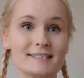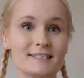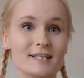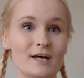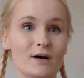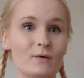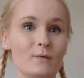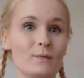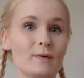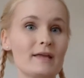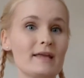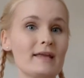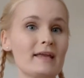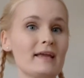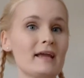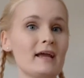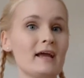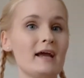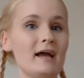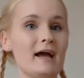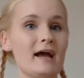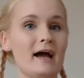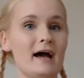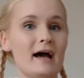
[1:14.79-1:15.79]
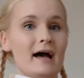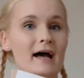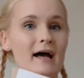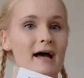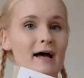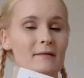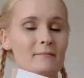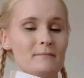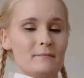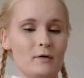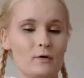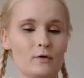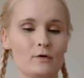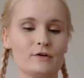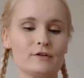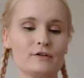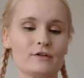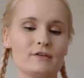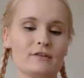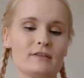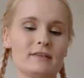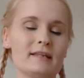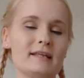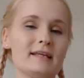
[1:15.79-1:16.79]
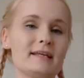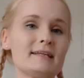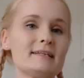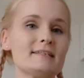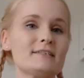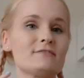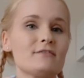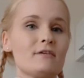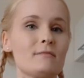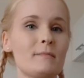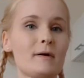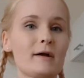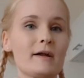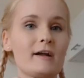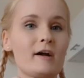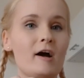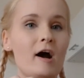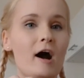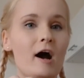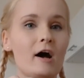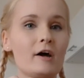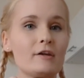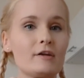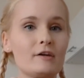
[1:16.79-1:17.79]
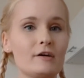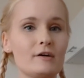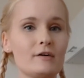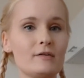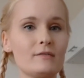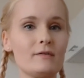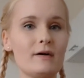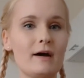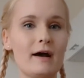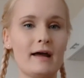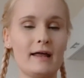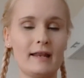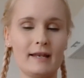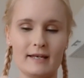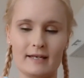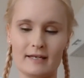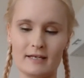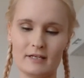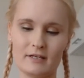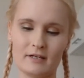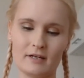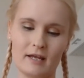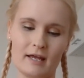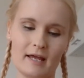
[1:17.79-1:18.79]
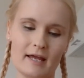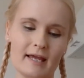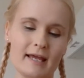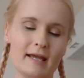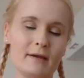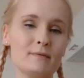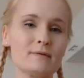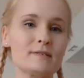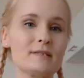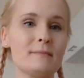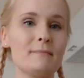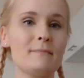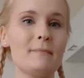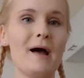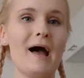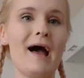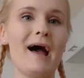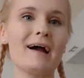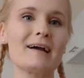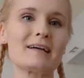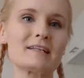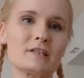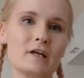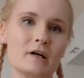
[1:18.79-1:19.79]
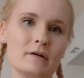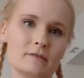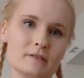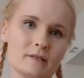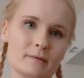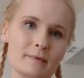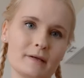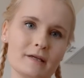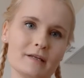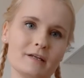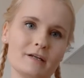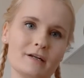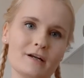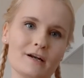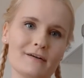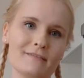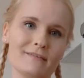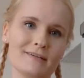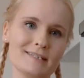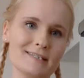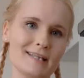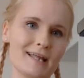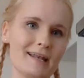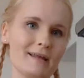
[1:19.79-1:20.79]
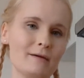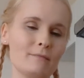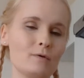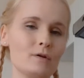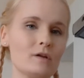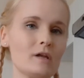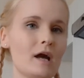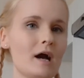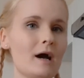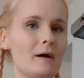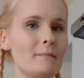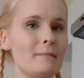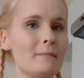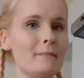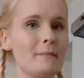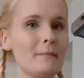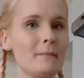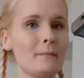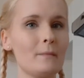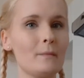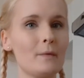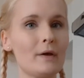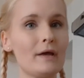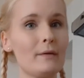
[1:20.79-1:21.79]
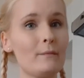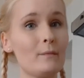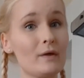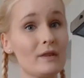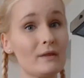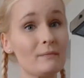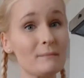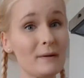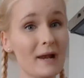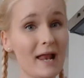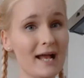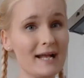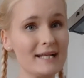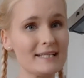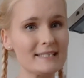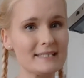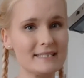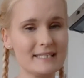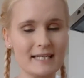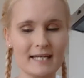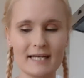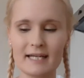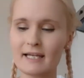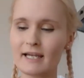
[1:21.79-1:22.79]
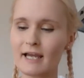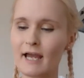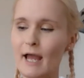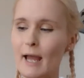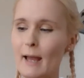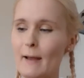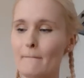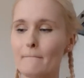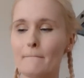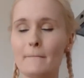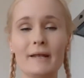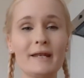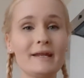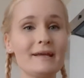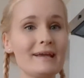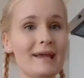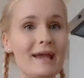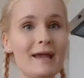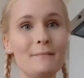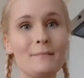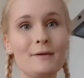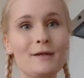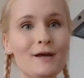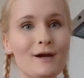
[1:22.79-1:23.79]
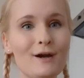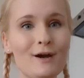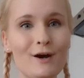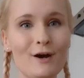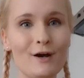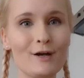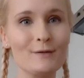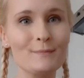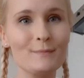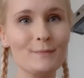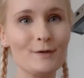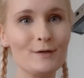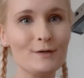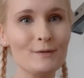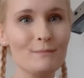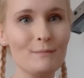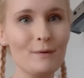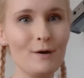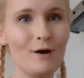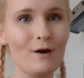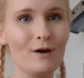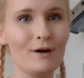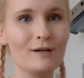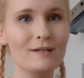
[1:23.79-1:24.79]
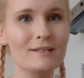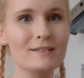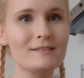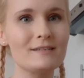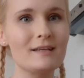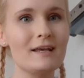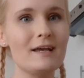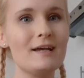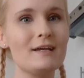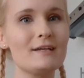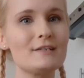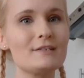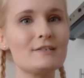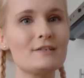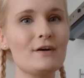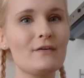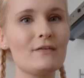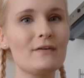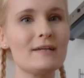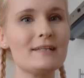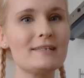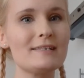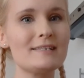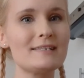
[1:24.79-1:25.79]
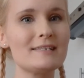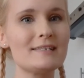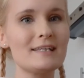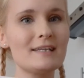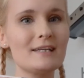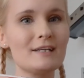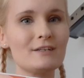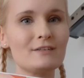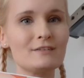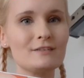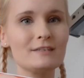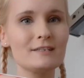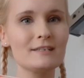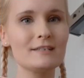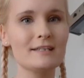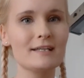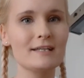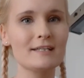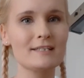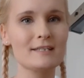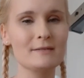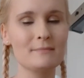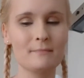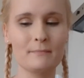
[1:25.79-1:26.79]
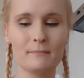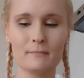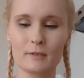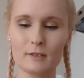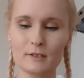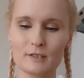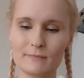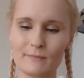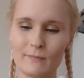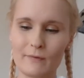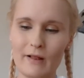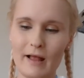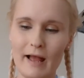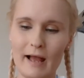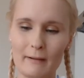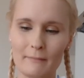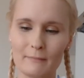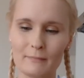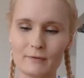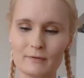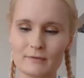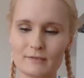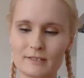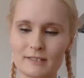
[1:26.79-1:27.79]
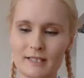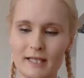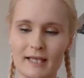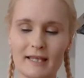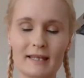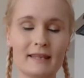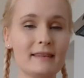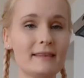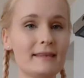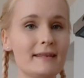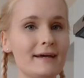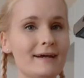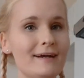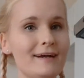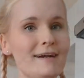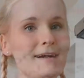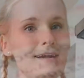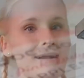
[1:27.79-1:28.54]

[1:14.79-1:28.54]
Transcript: So we ordered these from Ocado and it was a pack, so I was a bit nervous that it would come with plastic. But it came in a cardboard box, so it's sealed. There's multiple apples in there.